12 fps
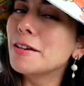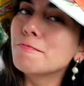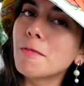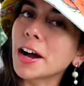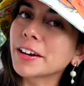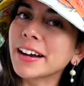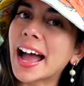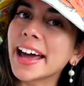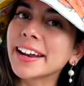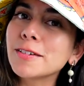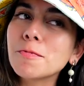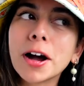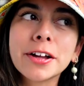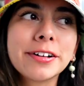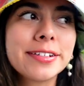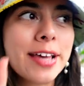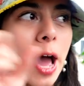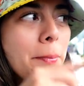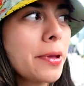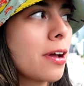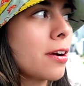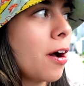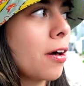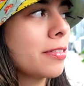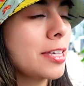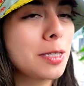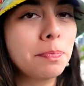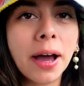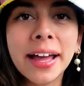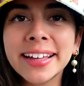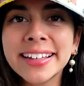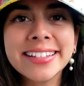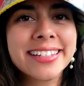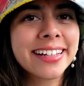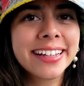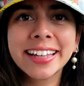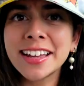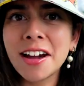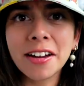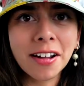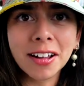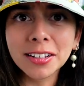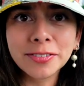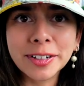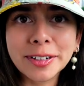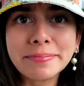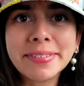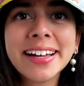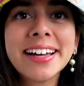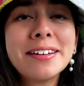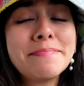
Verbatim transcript: while you're at it, while you're tapping on all these buttons, clicking on all of them,